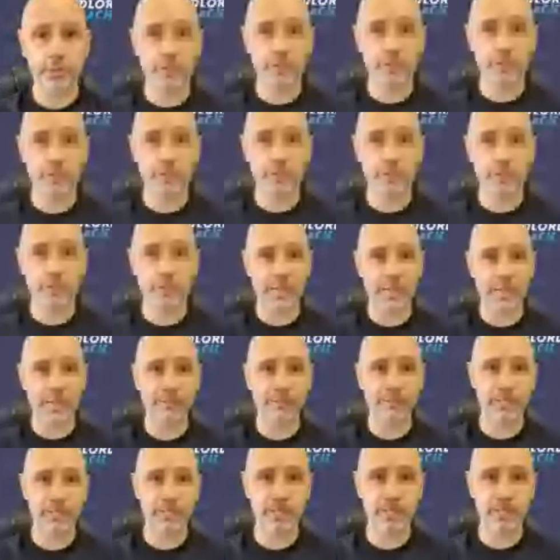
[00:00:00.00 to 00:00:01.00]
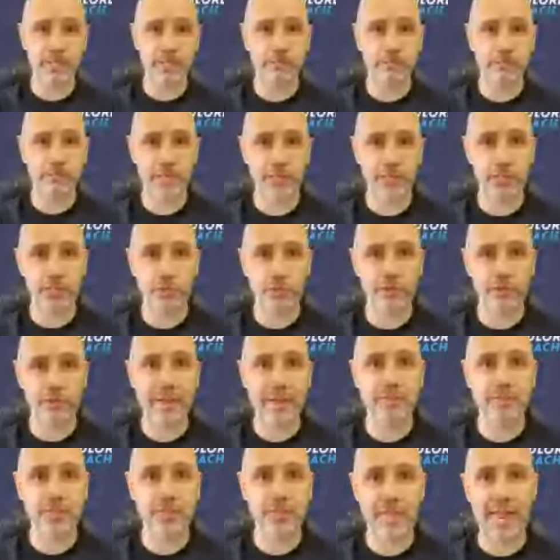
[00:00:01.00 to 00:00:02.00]
someone will have to take the
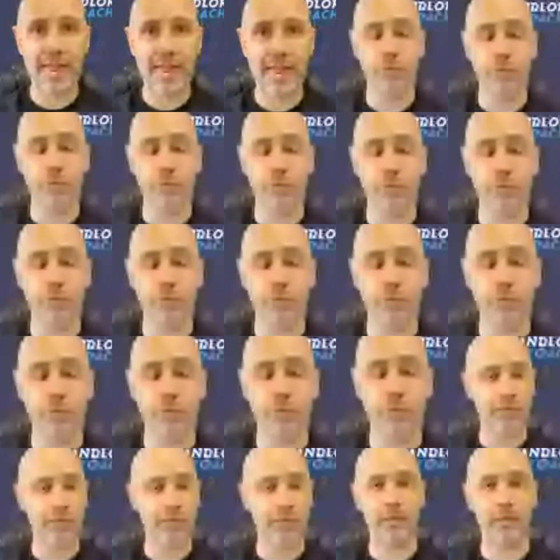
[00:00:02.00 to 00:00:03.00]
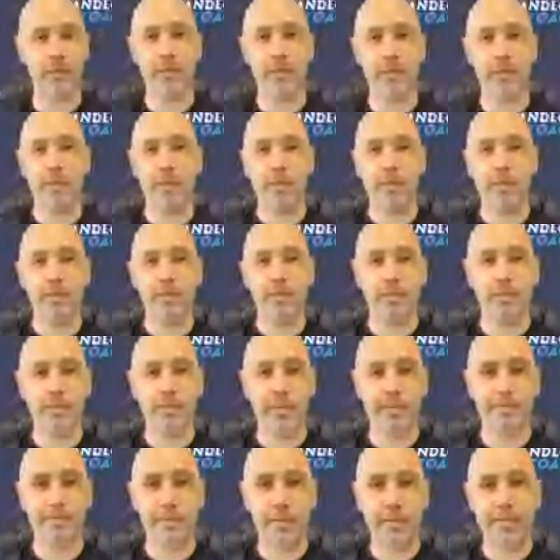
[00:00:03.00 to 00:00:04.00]
traps out, and, you know, take the
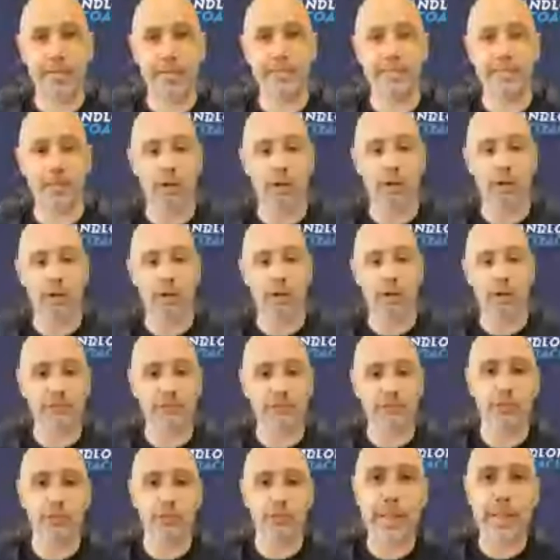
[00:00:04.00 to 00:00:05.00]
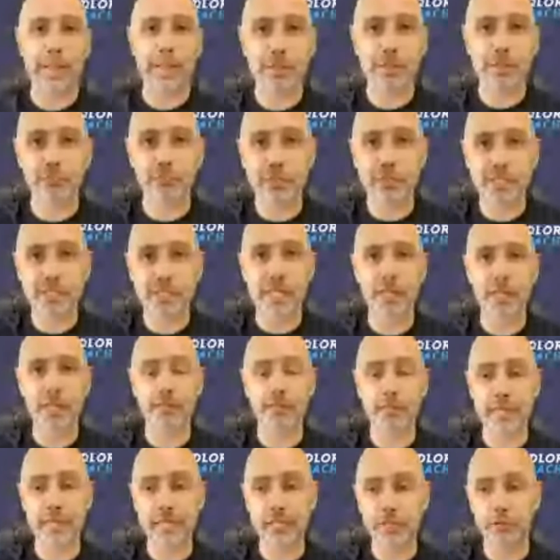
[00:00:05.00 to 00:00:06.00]
dead mice out of the traps and reset
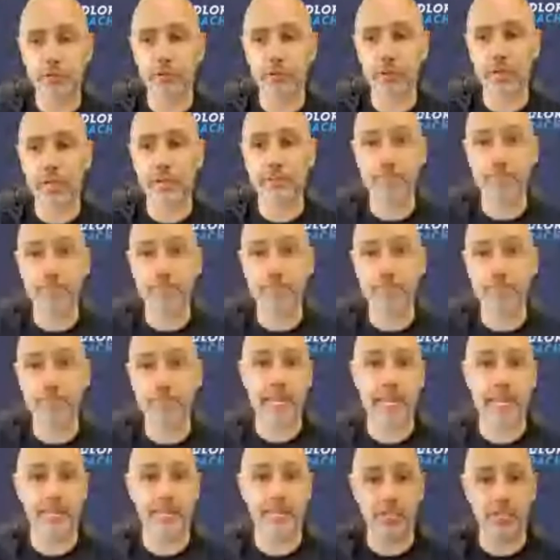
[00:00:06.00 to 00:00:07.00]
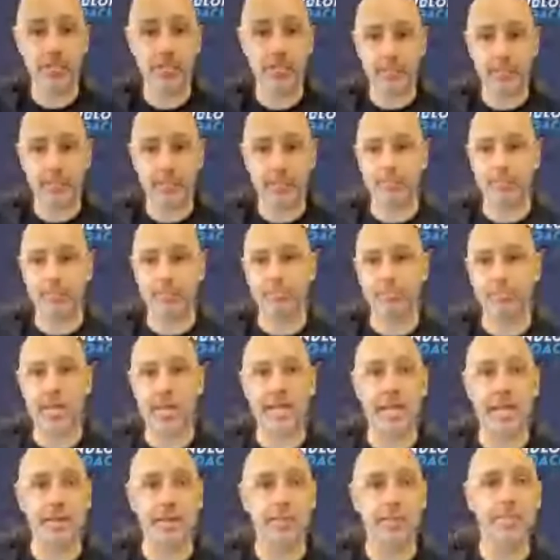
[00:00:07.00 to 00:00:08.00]
them and that sort of thing. But again,
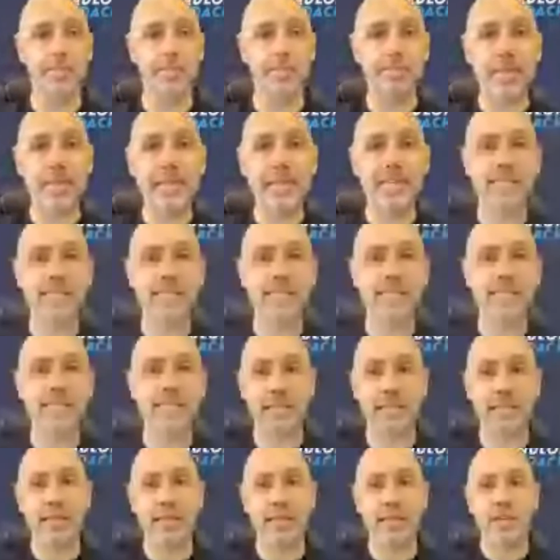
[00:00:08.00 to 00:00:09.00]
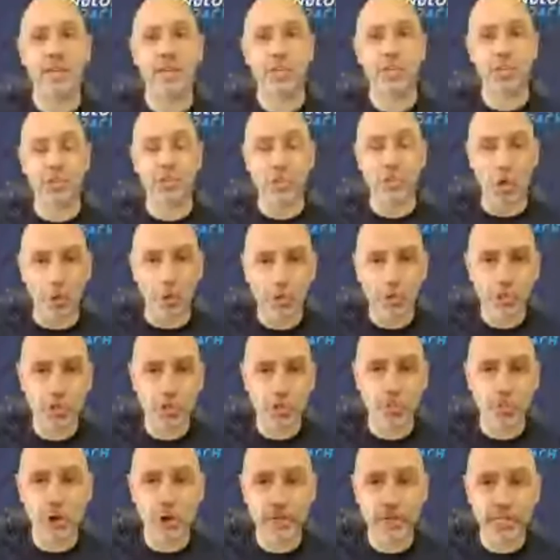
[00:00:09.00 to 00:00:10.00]
the biggest thing, just know what
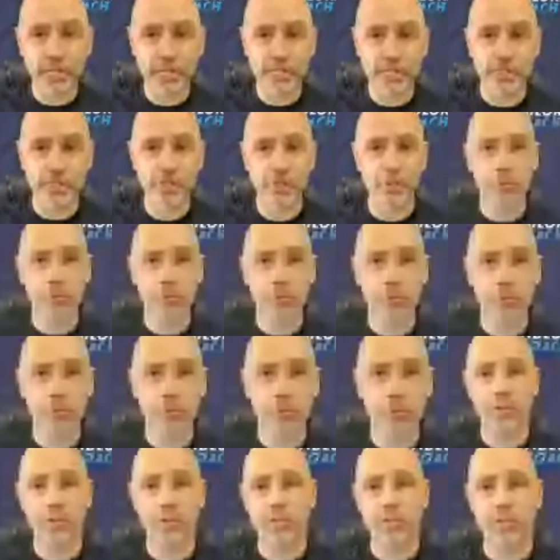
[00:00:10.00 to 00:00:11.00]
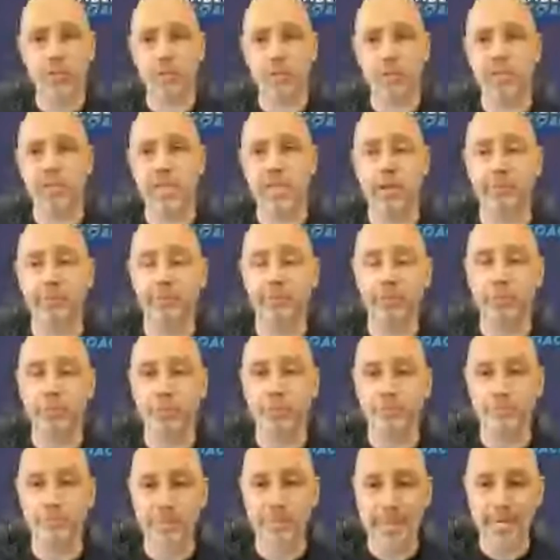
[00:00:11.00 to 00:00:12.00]
you're walking into. And also it's helpful
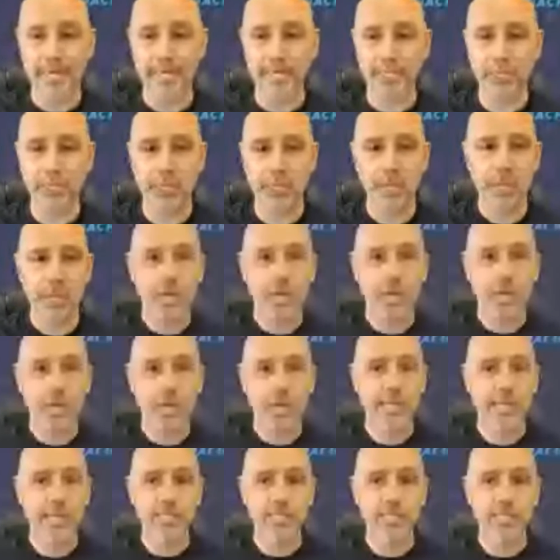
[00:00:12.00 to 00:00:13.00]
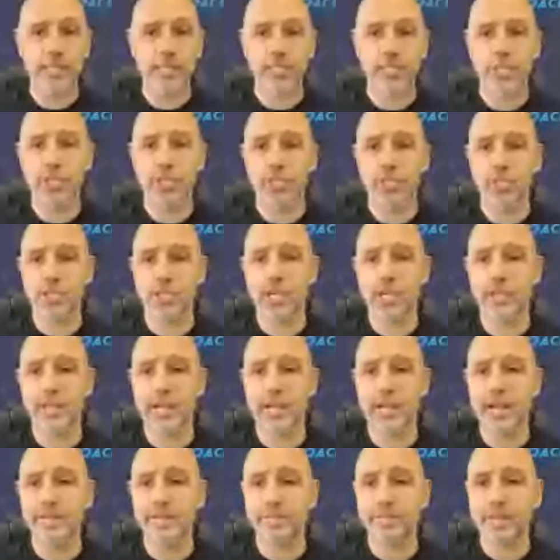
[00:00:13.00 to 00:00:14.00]
to manage the expectations on
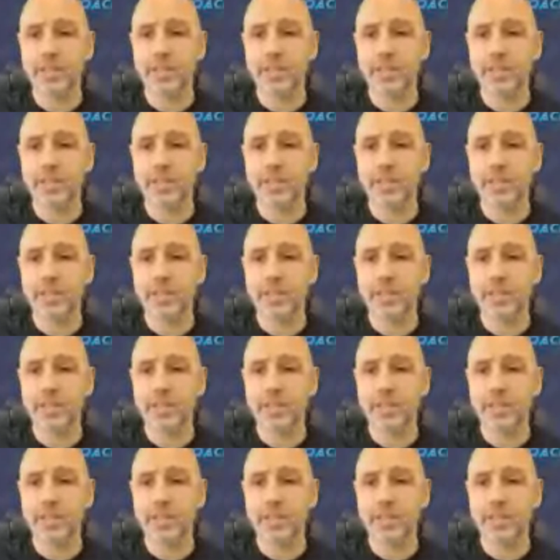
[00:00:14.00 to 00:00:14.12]
that.